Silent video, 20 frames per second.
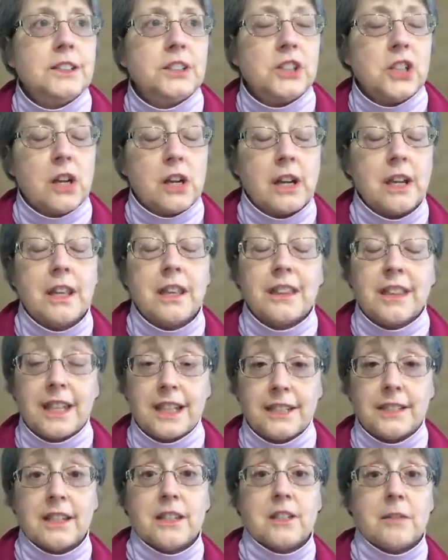tucking
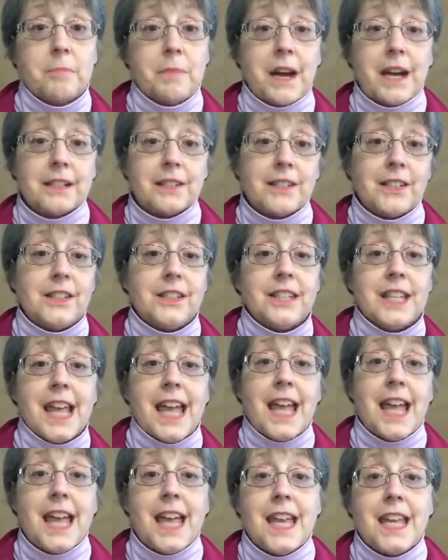things into boxes
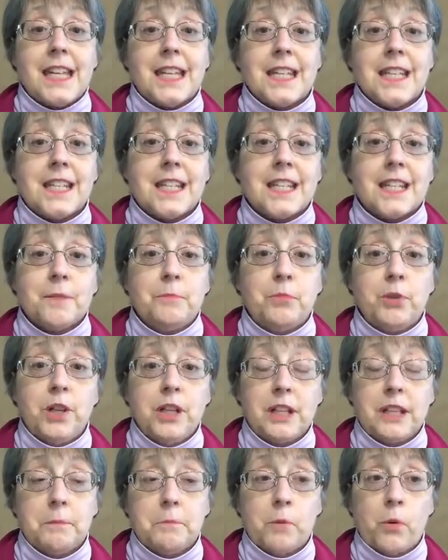and
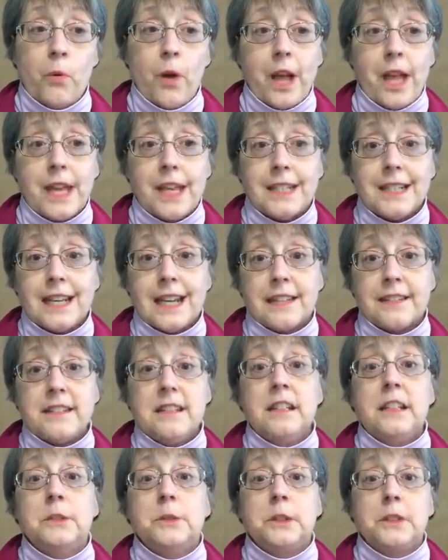putting them away and not
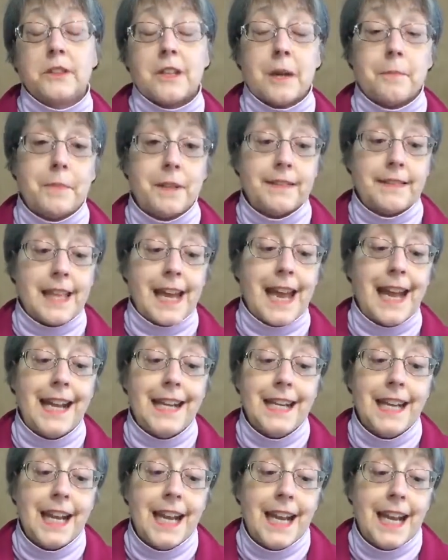dealing with them,
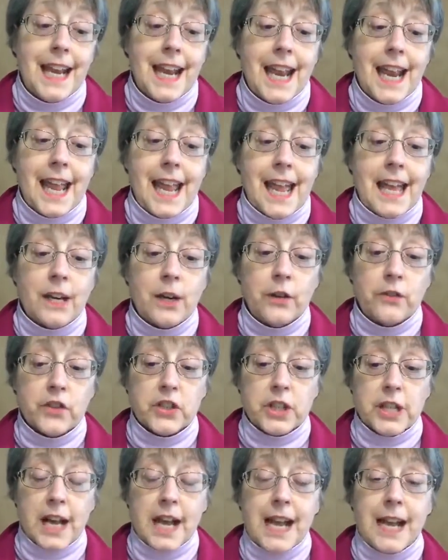and over
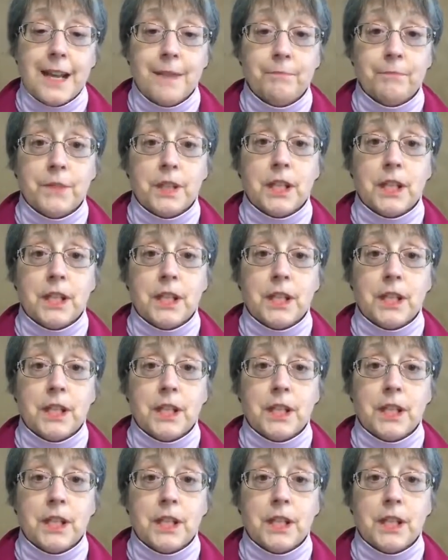time,